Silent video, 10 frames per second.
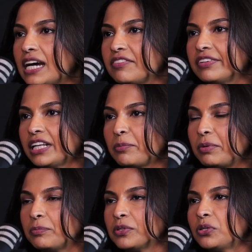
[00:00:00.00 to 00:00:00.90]
I feel like
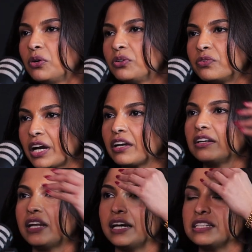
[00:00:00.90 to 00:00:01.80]
people don't
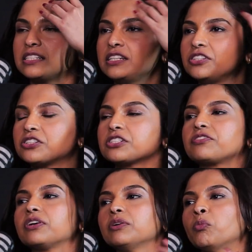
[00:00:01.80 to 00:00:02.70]
recognize teachers
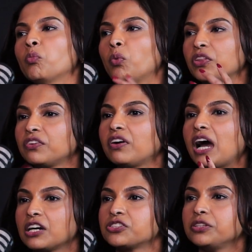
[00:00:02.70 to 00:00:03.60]
for what they're
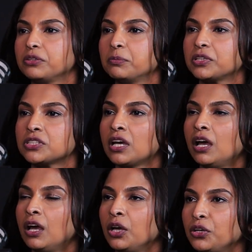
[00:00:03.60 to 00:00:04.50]
actually doing because
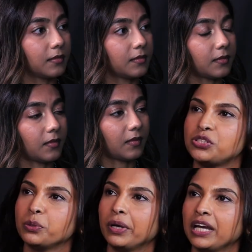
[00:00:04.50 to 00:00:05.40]
you're not just
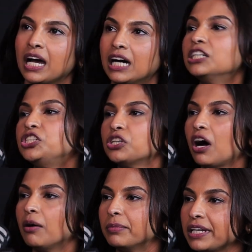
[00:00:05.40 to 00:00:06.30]
doing a
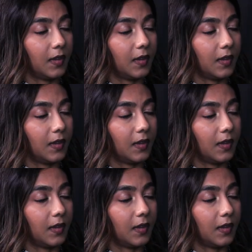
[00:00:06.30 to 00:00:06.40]
job.